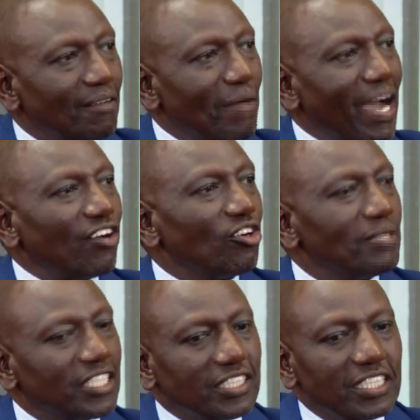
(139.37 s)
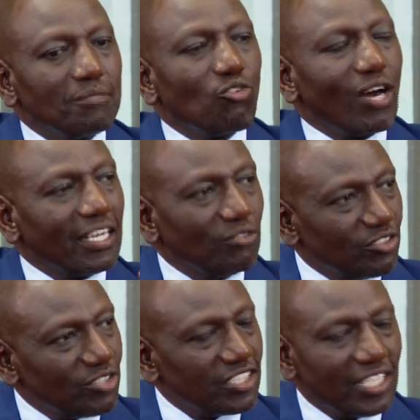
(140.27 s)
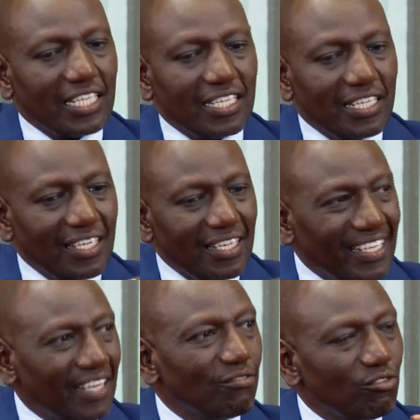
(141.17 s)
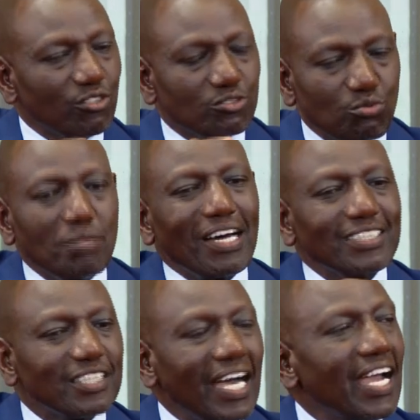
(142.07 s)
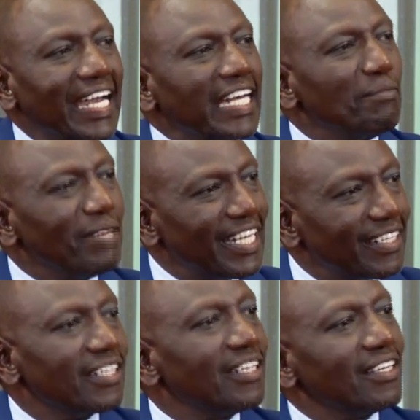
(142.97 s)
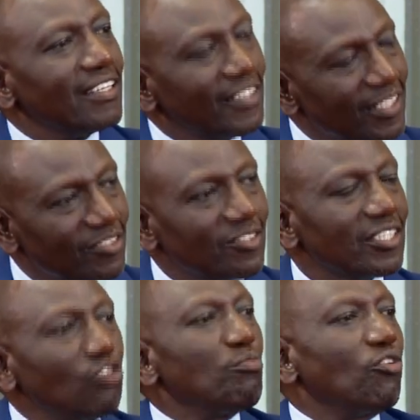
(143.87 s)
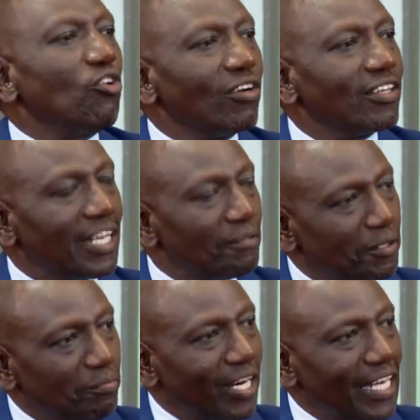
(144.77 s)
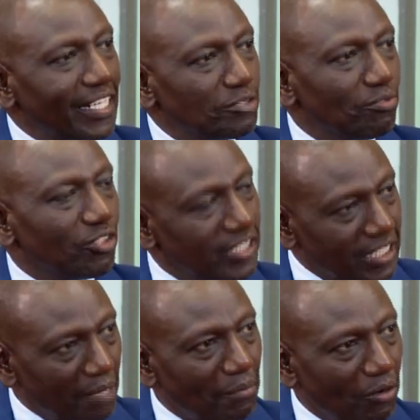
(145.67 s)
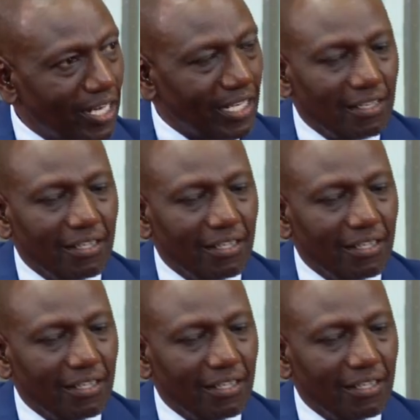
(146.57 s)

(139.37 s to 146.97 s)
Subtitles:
my economic team working with Treasury gave was we must eliminate this loophole that people are exploiting, number one.